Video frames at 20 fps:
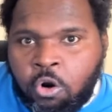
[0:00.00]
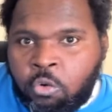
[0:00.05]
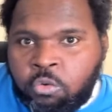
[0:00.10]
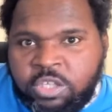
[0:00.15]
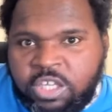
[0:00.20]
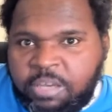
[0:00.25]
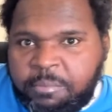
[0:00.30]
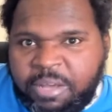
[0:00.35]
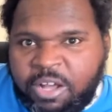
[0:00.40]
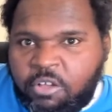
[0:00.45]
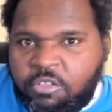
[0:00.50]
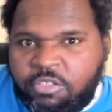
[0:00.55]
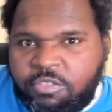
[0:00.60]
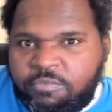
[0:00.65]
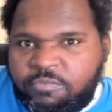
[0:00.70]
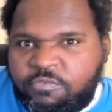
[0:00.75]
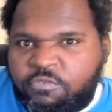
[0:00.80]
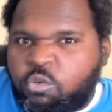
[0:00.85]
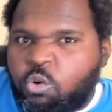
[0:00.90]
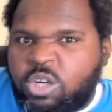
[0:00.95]
only about
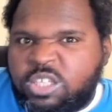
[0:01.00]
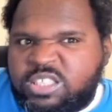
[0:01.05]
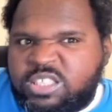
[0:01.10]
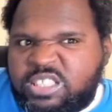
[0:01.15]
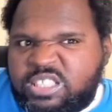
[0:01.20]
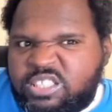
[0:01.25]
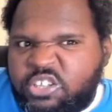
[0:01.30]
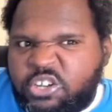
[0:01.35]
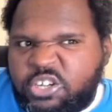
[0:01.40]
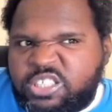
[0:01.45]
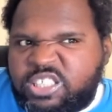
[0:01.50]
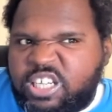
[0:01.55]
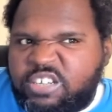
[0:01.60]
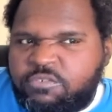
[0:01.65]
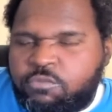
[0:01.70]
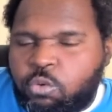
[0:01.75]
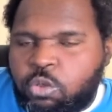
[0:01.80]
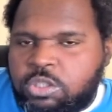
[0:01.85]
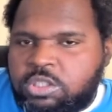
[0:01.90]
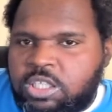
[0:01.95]

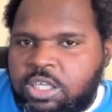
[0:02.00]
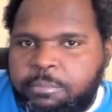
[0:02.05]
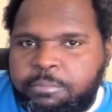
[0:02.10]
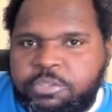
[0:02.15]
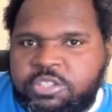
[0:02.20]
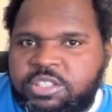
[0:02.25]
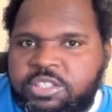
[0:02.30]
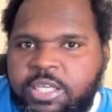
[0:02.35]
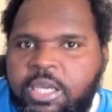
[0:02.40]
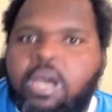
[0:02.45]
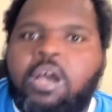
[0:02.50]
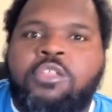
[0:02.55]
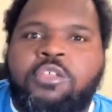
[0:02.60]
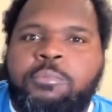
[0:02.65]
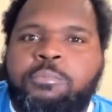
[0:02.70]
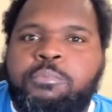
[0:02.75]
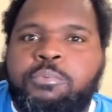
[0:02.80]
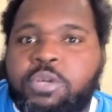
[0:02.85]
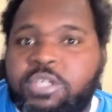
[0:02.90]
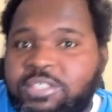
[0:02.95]
13, 14% of
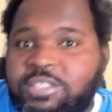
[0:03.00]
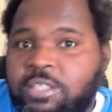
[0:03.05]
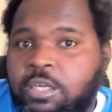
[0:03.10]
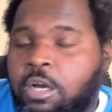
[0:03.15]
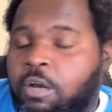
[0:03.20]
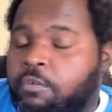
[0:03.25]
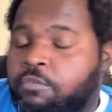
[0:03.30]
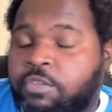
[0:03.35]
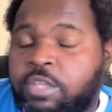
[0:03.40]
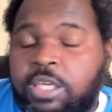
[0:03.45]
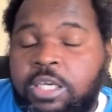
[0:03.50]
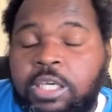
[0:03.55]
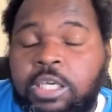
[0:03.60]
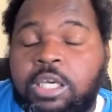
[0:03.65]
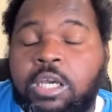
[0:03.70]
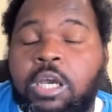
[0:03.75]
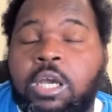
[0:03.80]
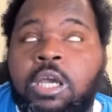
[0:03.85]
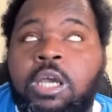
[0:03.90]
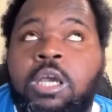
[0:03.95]
the prison of
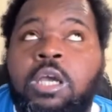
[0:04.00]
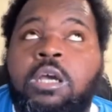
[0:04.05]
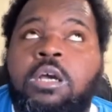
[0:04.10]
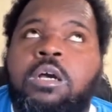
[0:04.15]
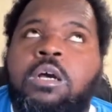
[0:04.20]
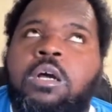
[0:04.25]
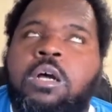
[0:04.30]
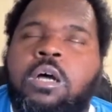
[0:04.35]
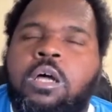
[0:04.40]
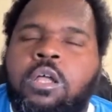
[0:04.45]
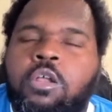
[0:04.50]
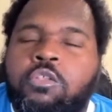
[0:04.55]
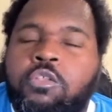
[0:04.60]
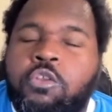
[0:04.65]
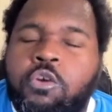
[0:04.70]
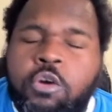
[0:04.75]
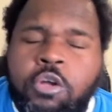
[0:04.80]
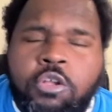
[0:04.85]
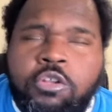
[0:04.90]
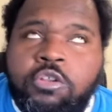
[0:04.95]
the
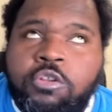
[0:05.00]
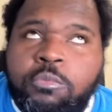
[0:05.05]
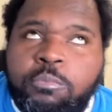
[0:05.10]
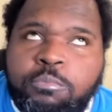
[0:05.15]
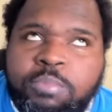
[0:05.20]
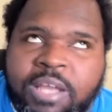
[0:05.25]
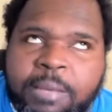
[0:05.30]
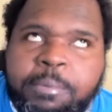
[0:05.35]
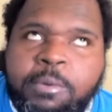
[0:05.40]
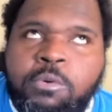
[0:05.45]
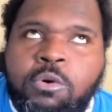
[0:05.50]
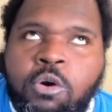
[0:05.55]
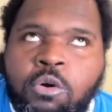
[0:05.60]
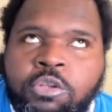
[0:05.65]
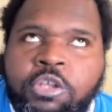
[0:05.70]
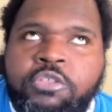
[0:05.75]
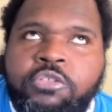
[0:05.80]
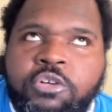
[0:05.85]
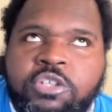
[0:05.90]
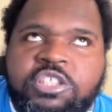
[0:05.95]
black people are
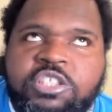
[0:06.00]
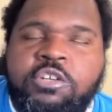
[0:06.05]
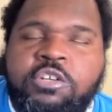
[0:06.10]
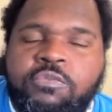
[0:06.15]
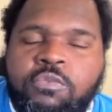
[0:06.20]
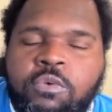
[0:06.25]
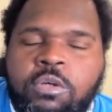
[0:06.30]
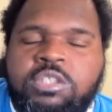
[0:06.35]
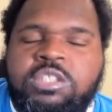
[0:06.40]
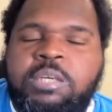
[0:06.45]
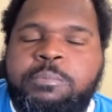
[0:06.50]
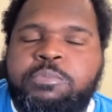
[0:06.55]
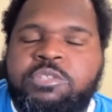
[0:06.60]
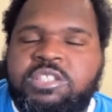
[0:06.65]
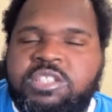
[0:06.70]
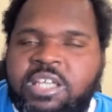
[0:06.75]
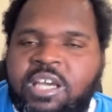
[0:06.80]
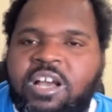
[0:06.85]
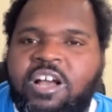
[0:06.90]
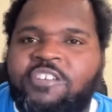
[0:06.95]
only 13 to
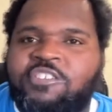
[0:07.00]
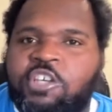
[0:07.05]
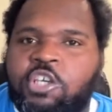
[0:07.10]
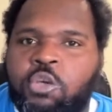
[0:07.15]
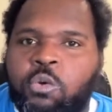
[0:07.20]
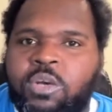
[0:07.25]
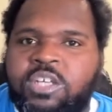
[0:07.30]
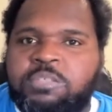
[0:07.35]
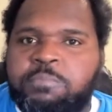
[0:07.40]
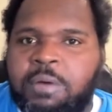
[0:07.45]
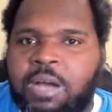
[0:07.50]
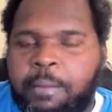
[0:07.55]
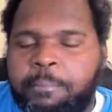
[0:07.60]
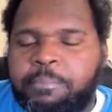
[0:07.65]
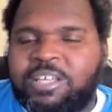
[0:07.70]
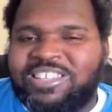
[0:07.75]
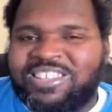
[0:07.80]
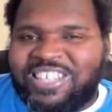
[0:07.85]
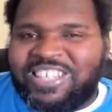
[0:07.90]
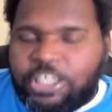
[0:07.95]
14% of the US
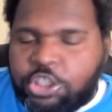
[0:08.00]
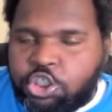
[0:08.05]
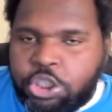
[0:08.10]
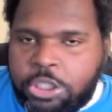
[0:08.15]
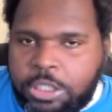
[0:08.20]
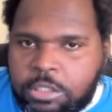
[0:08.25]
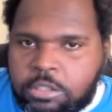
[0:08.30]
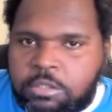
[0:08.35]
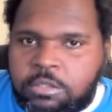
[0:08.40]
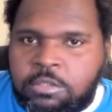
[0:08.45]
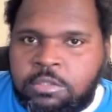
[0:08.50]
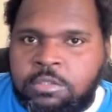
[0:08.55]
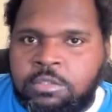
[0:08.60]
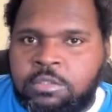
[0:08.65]
population.